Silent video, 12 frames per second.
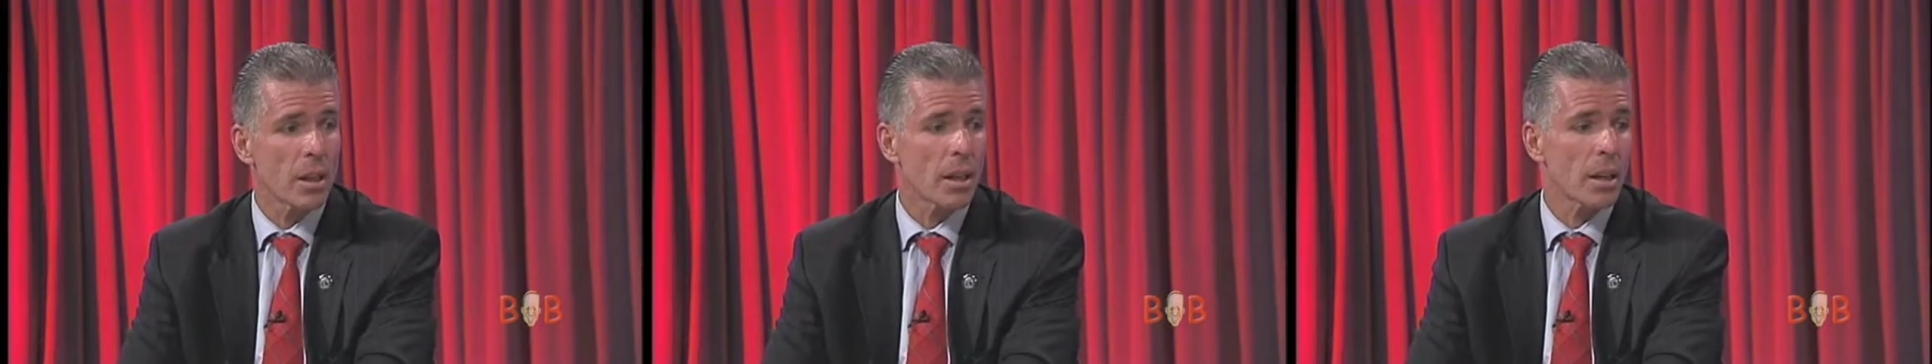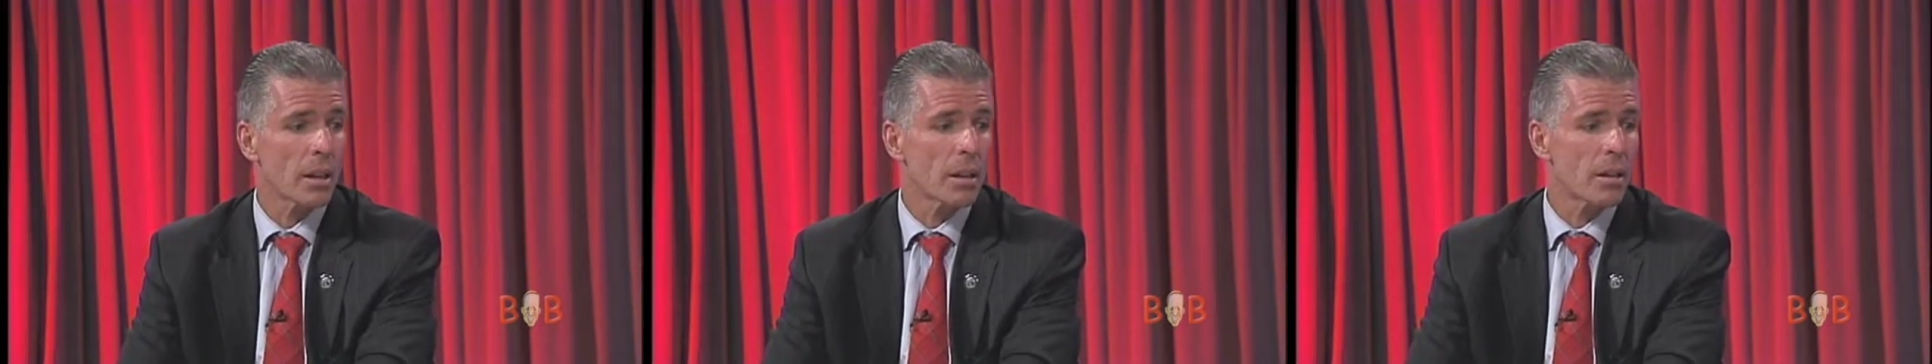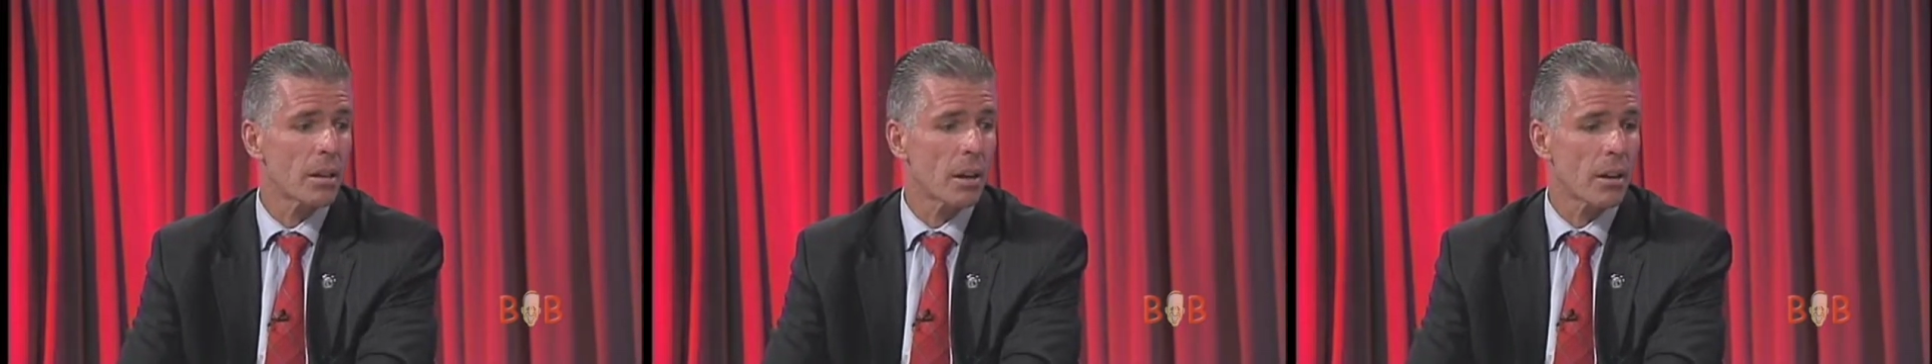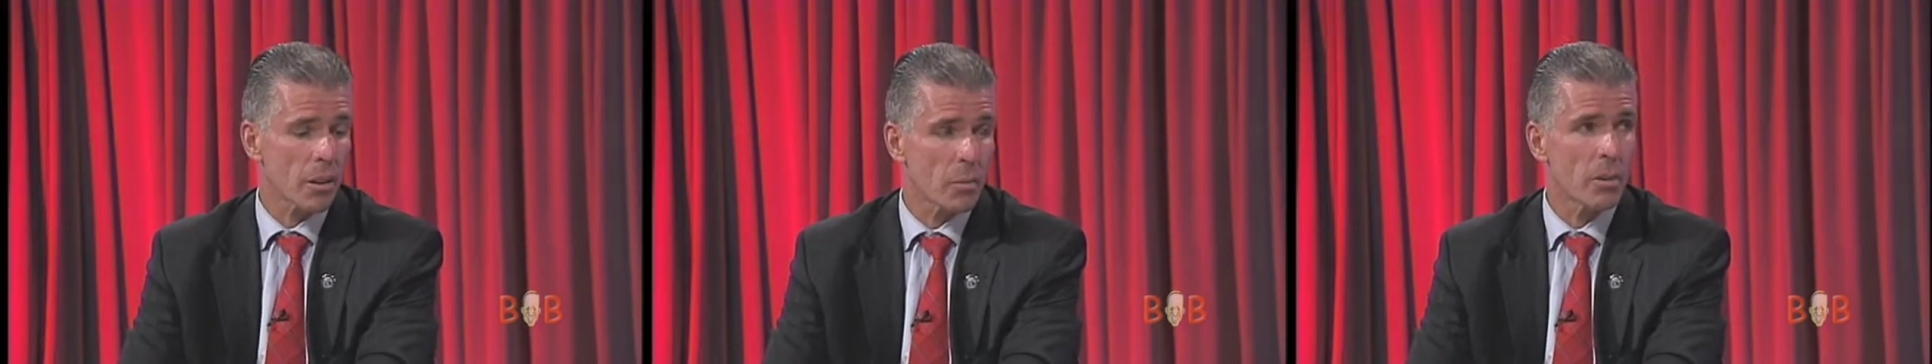And
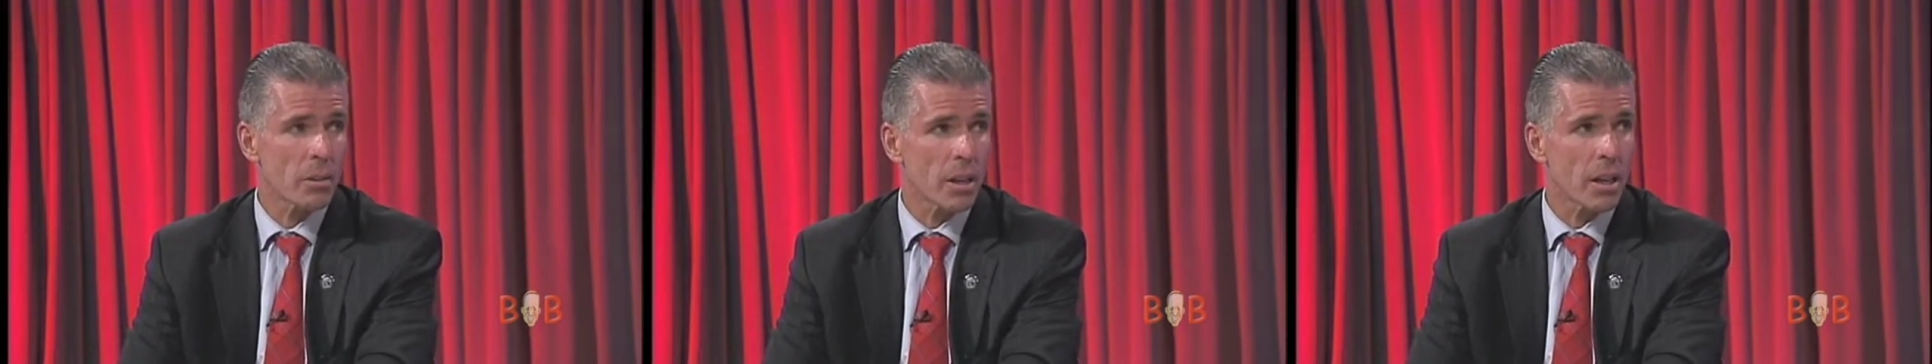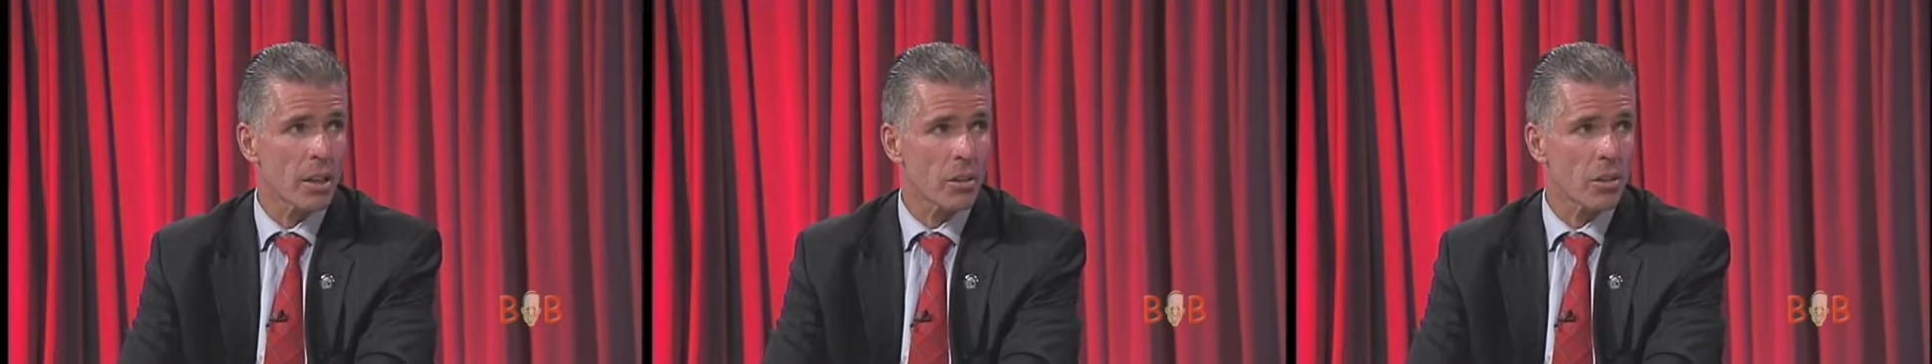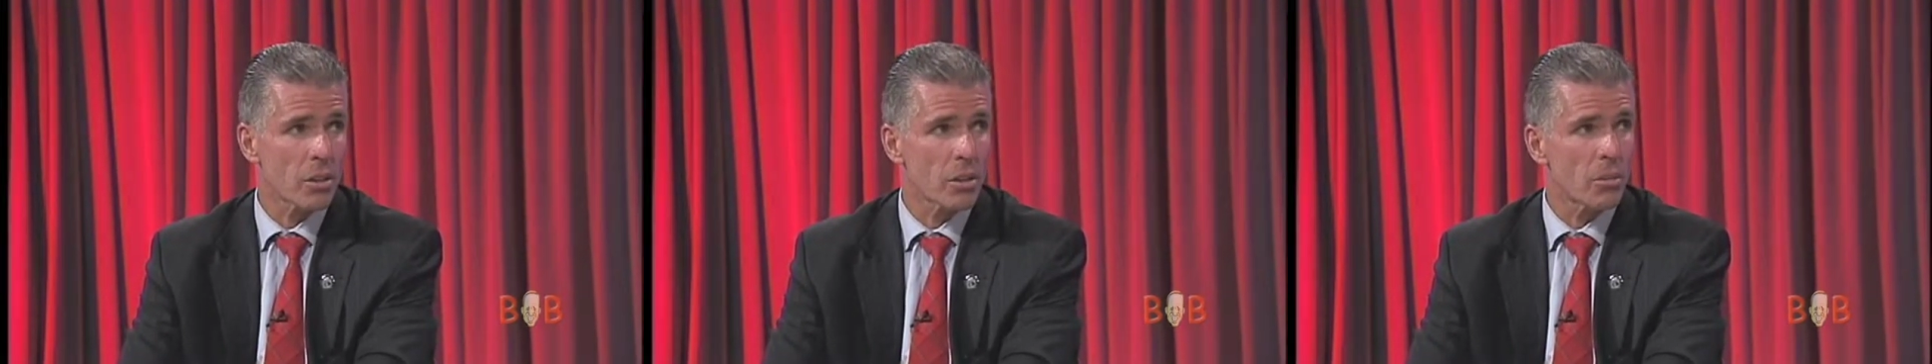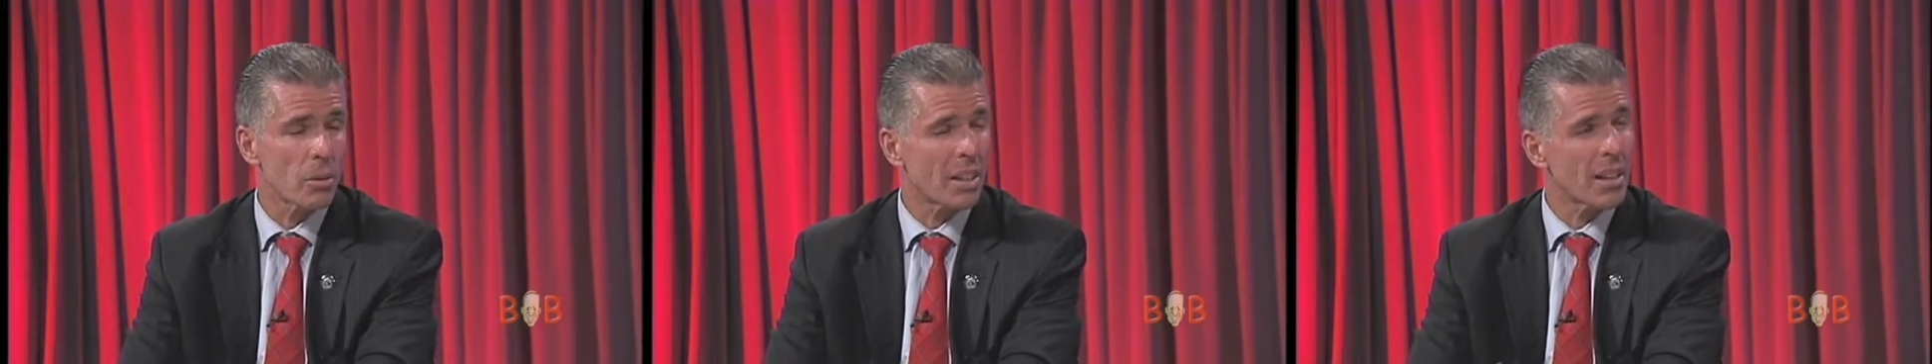our communication.
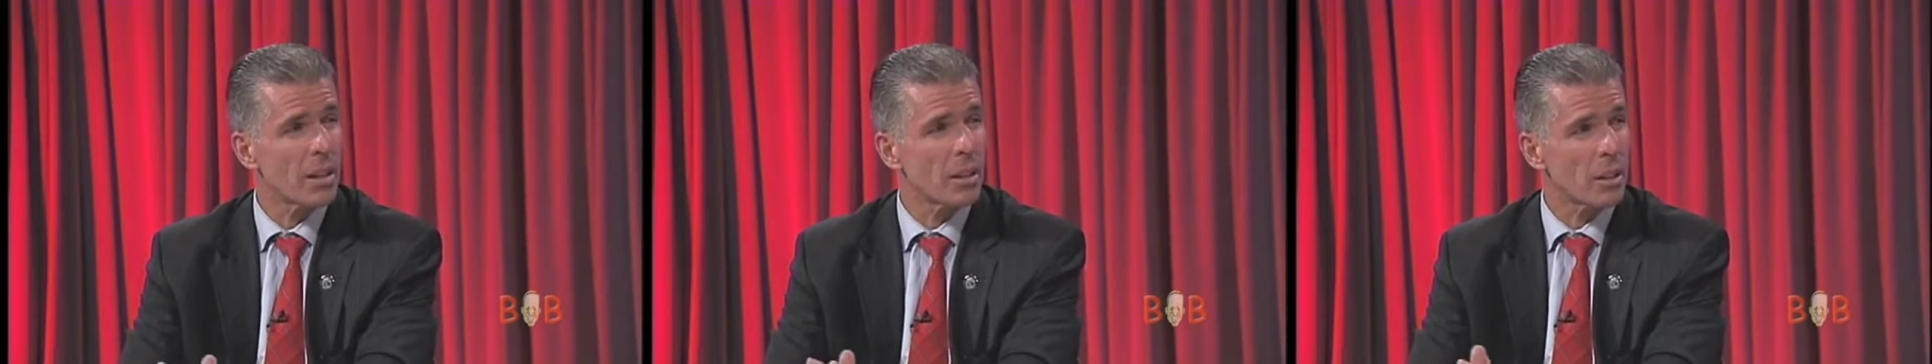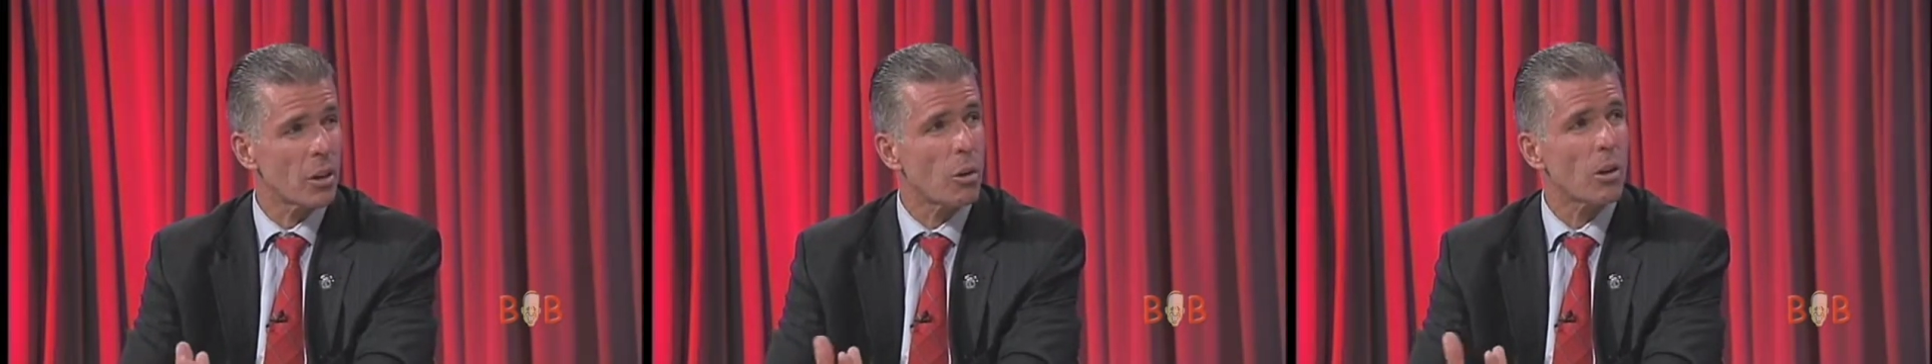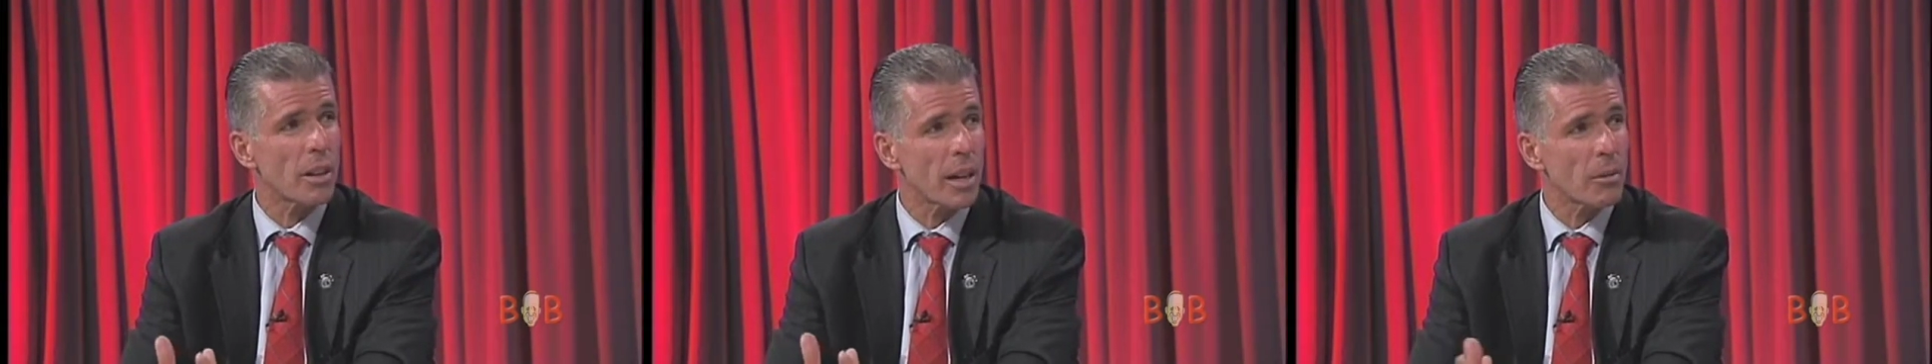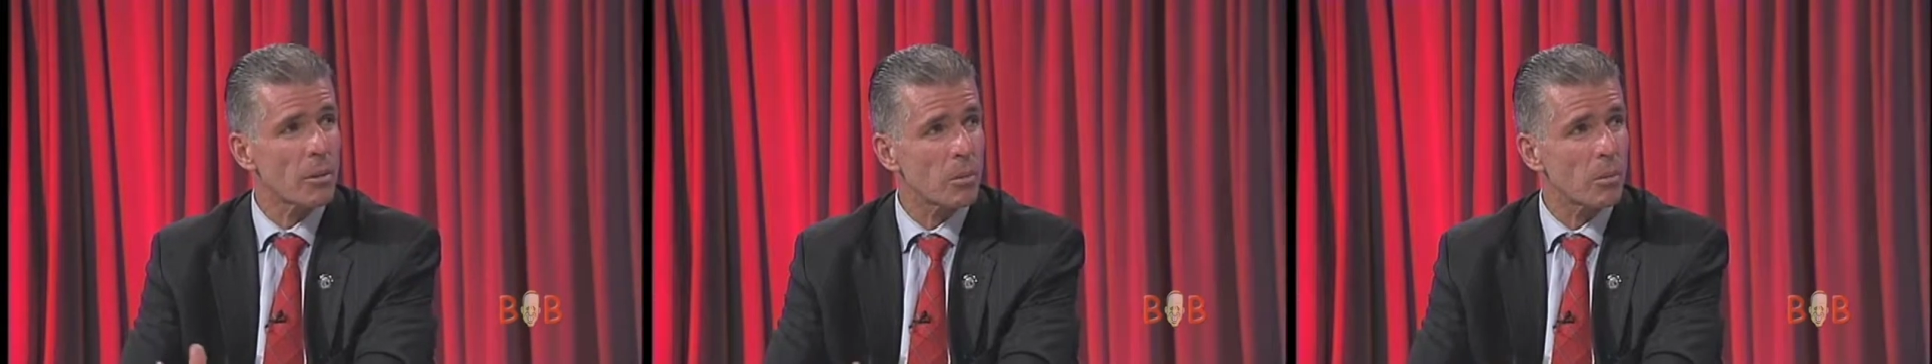So when you call
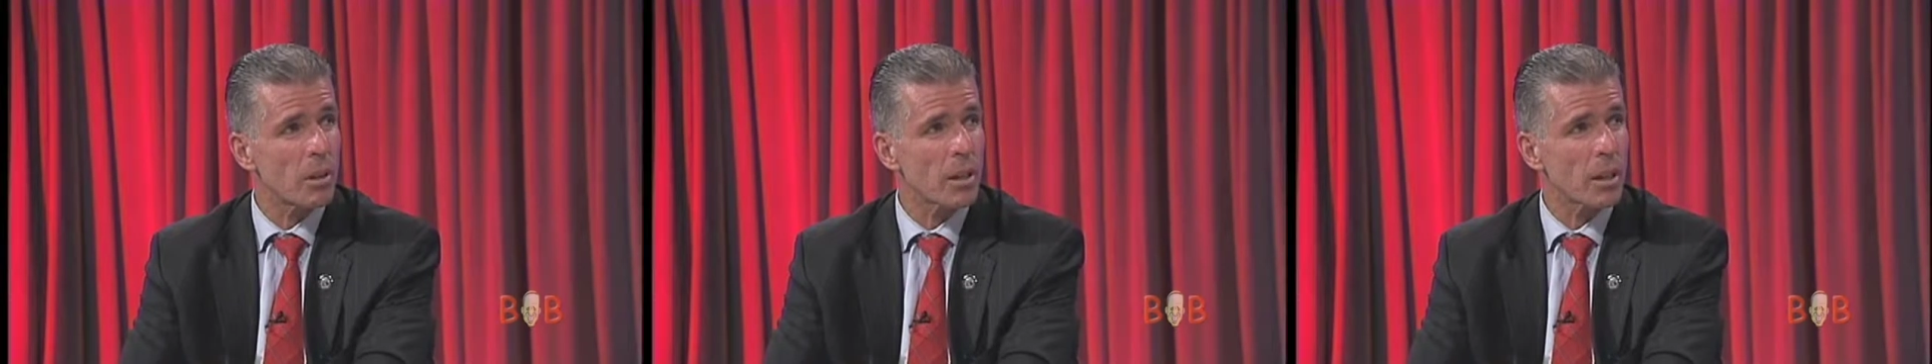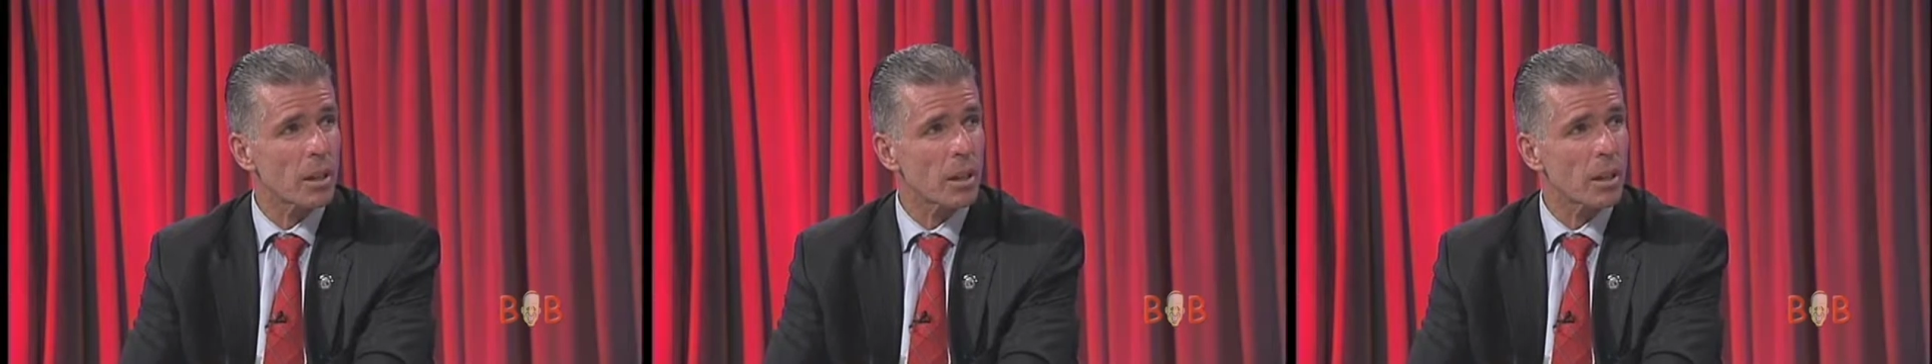911,